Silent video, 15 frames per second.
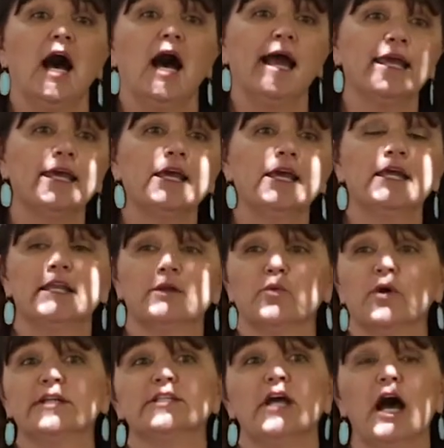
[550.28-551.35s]
I could
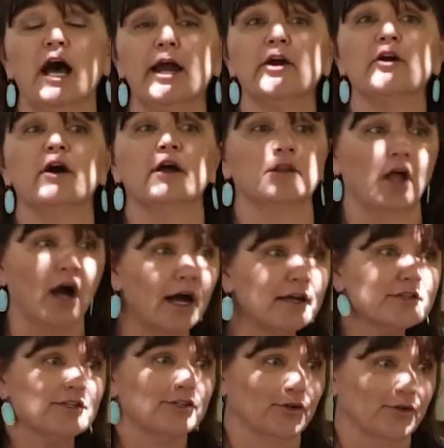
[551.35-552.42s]
retire on
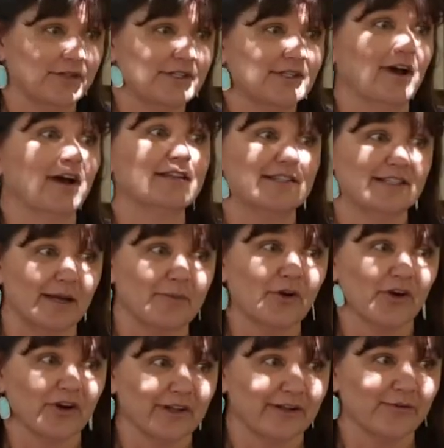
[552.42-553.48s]
lawsuits on stem
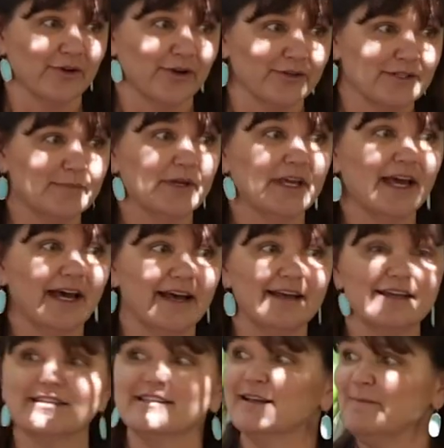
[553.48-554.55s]
girdling roots
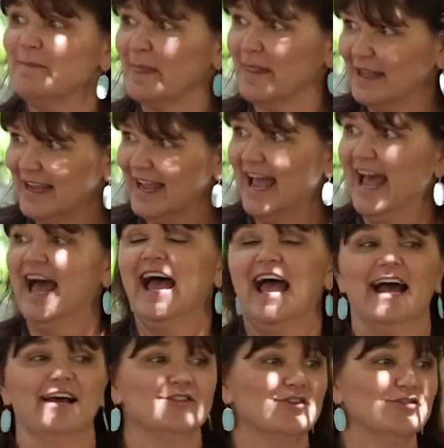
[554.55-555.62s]
because,
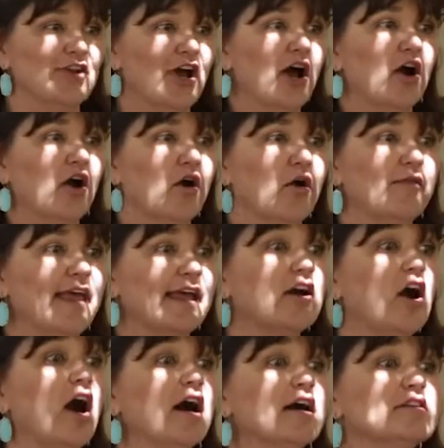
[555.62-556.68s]
as you know, they
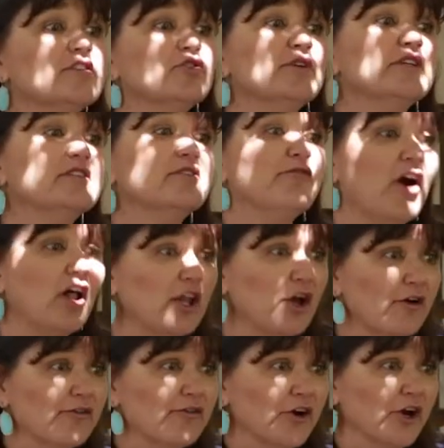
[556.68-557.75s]
cause trees to fall
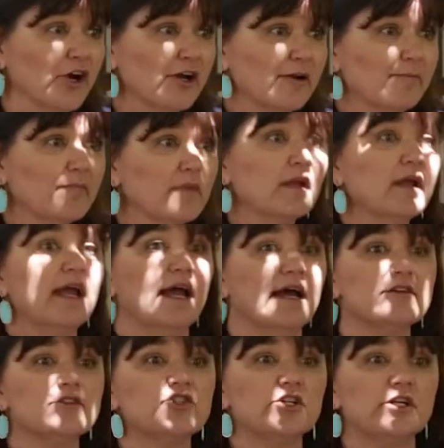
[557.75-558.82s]
over.
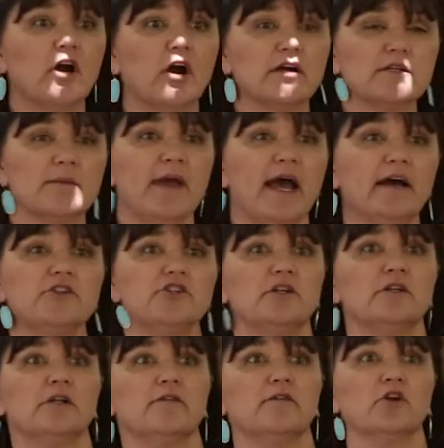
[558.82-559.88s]
S G Rs,
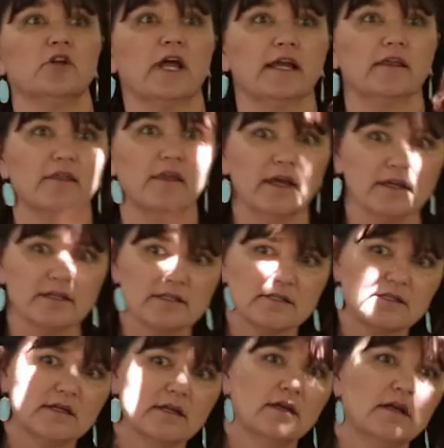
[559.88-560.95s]
imagine you're like
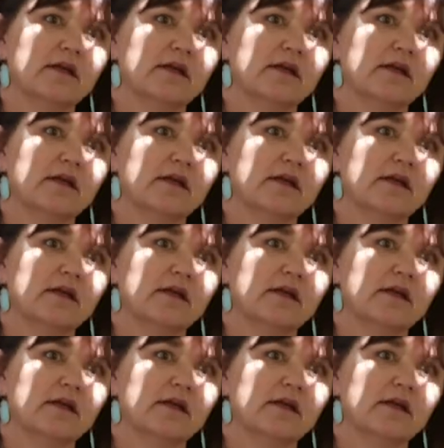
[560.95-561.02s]
this,